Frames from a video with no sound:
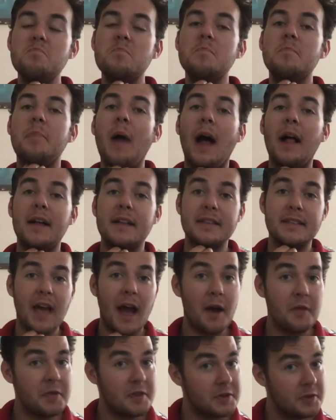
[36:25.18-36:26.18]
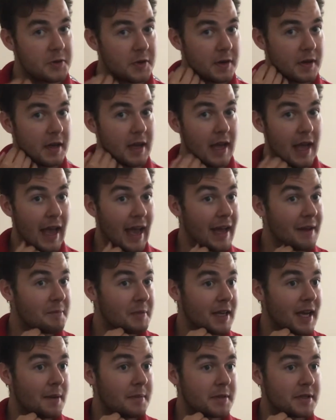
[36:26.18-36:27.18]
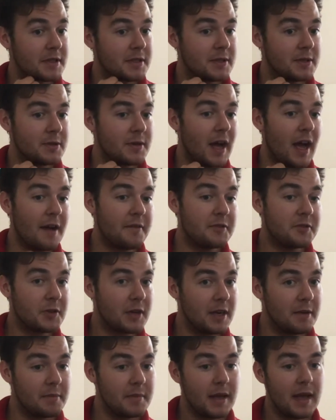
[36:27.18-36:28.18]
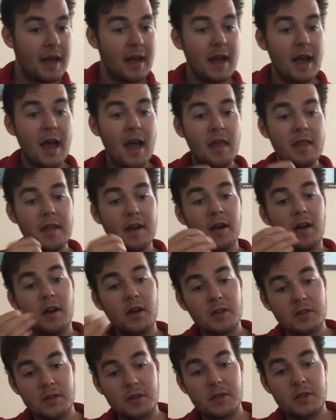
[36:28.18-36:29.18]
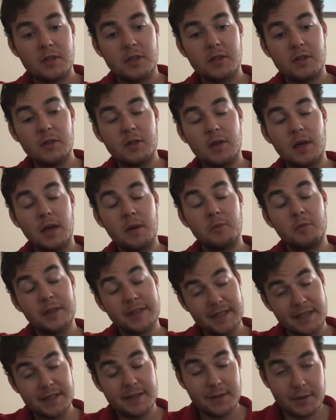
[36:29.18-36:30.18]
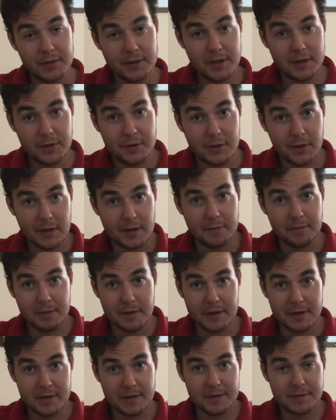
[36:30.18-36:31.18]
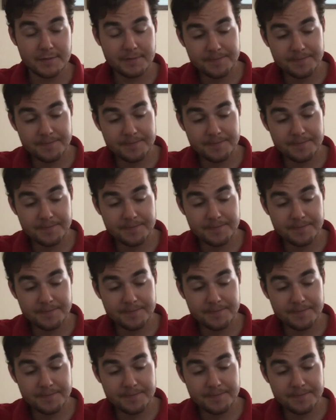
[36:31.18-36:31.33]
balance out the trim and be able to have trim, and then also to resist those control inputs.